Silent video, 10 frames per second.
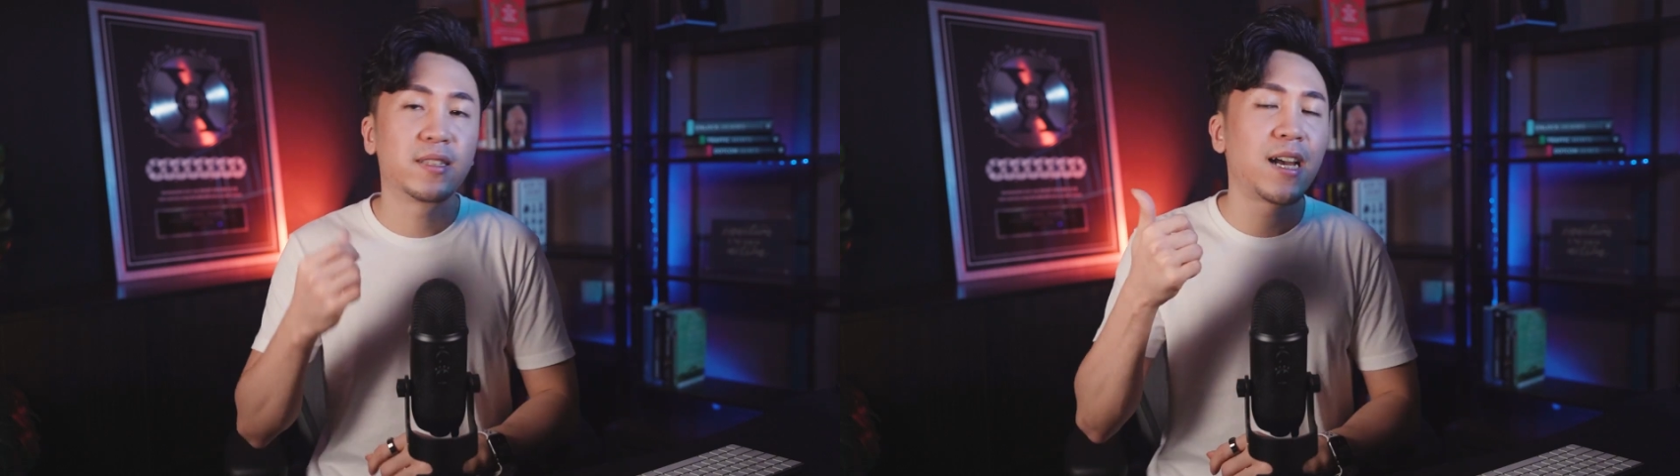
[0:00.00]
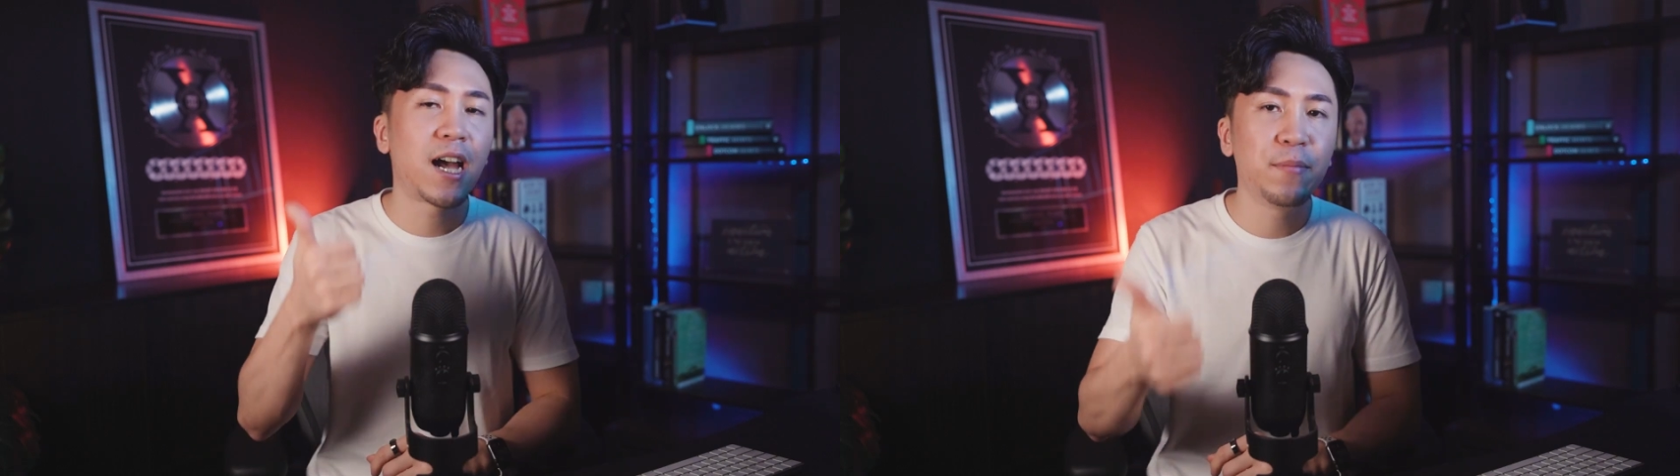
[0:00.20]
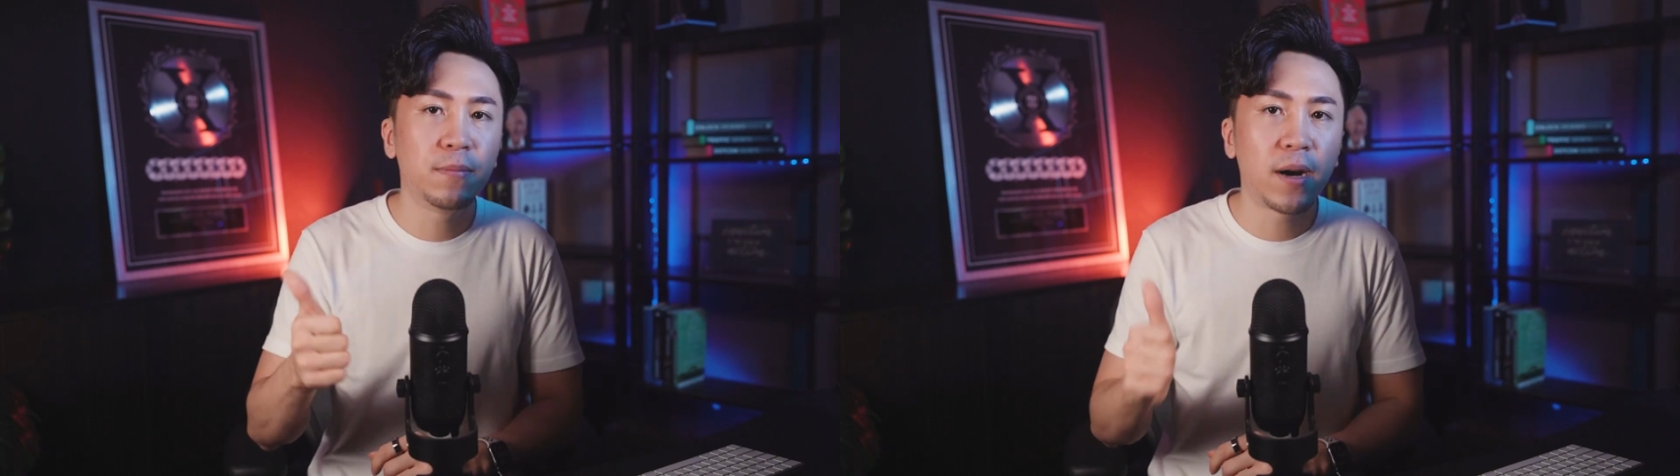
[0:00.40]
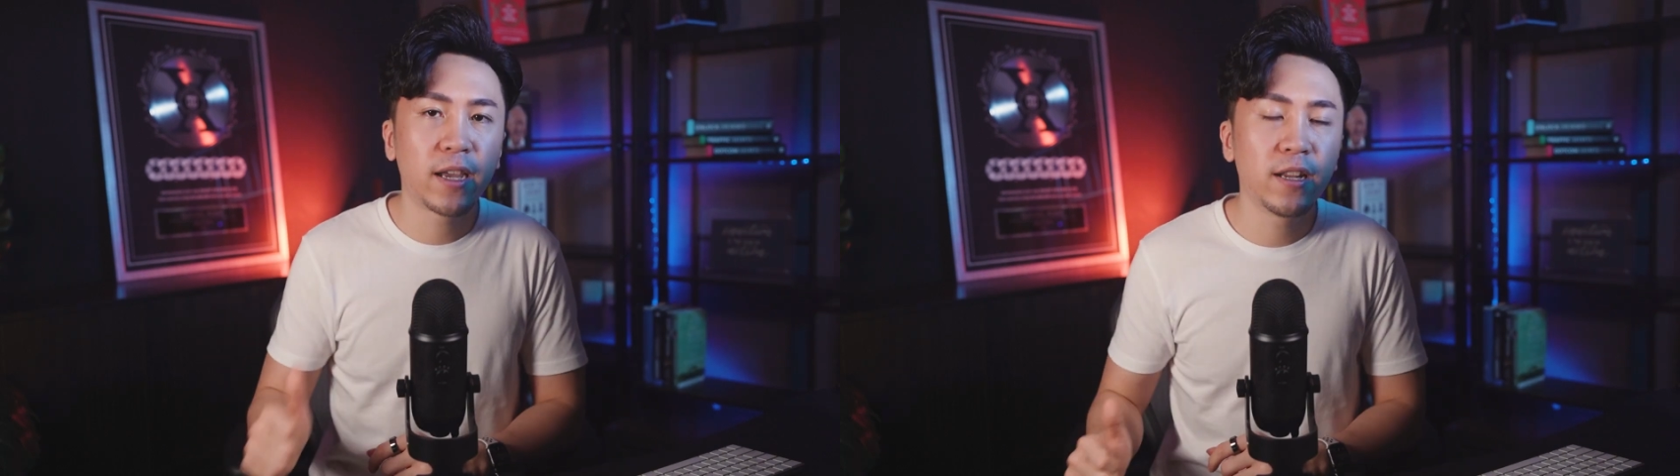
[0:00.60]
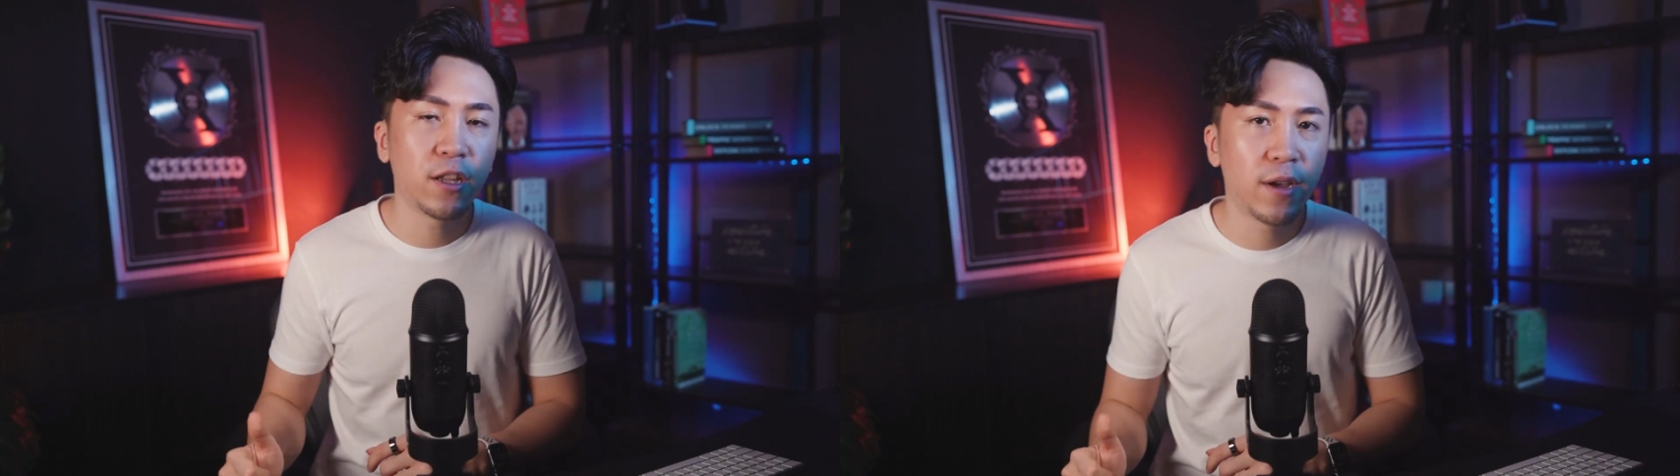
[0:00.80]
time in the
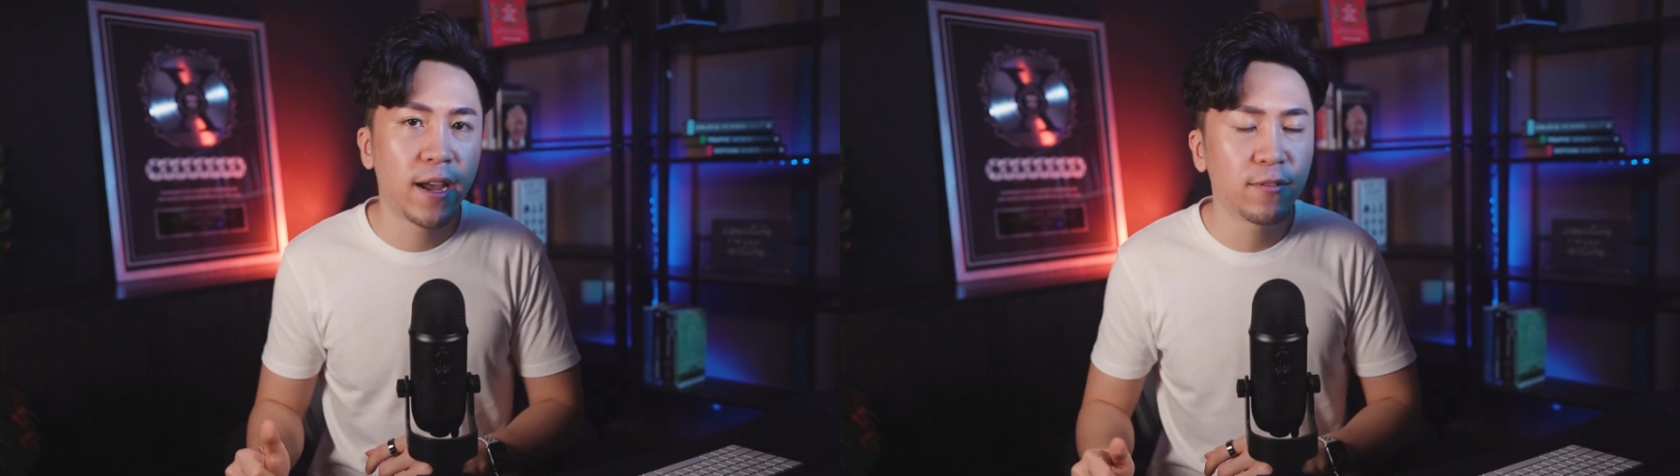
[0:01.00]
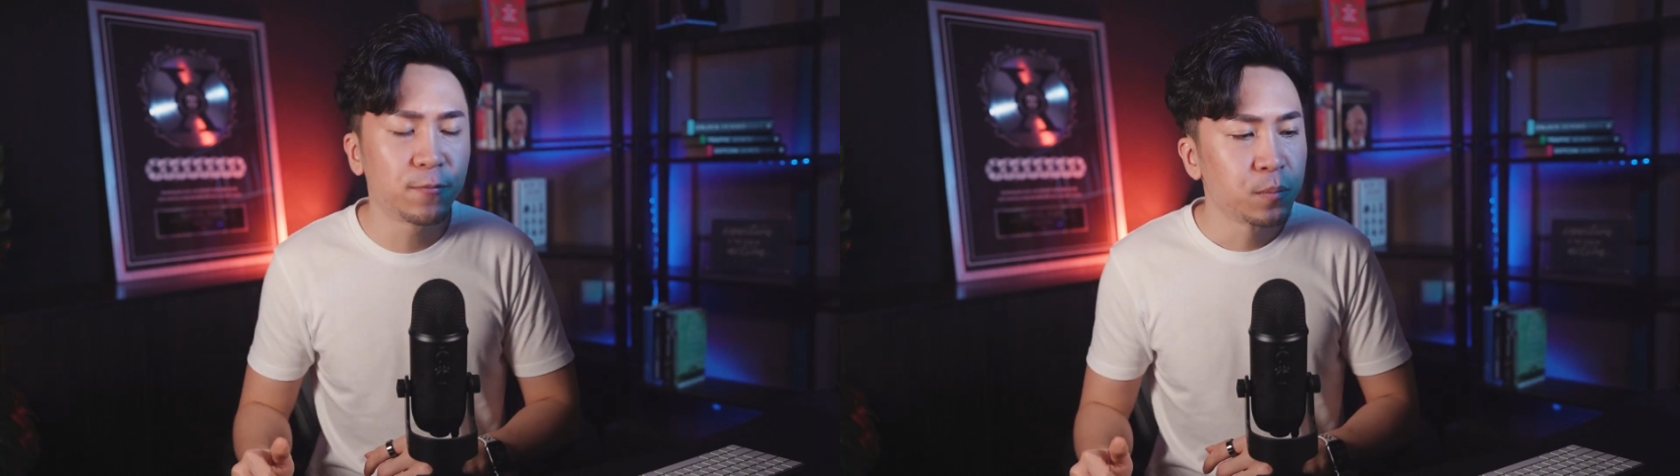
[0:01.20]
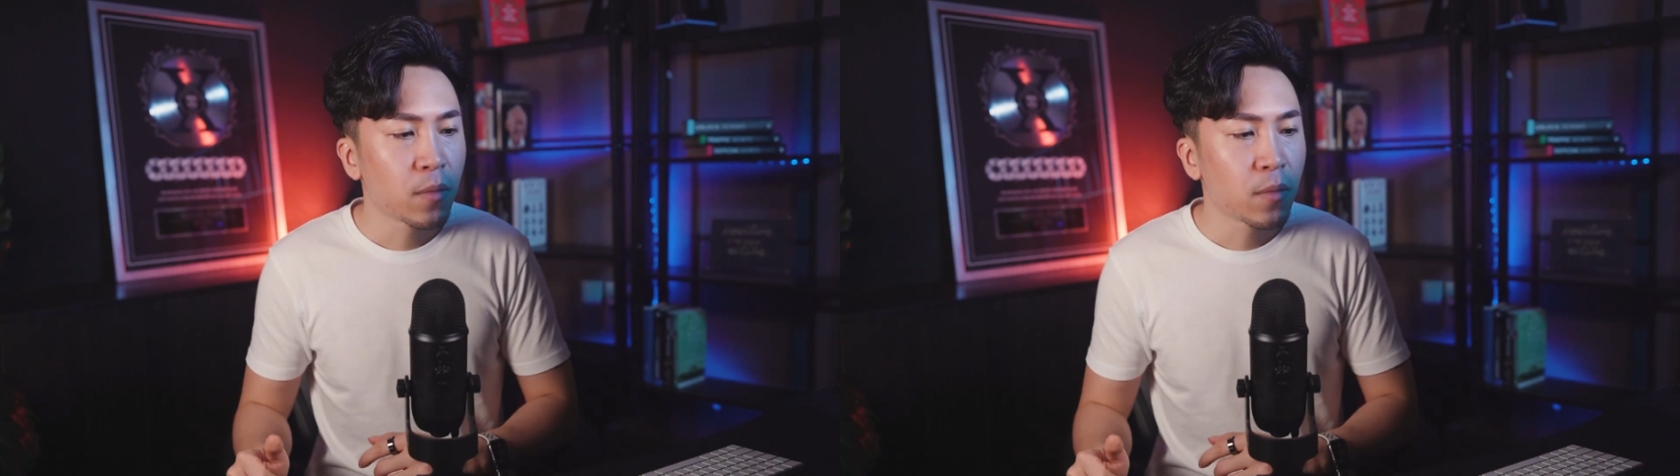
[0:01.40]
market that you have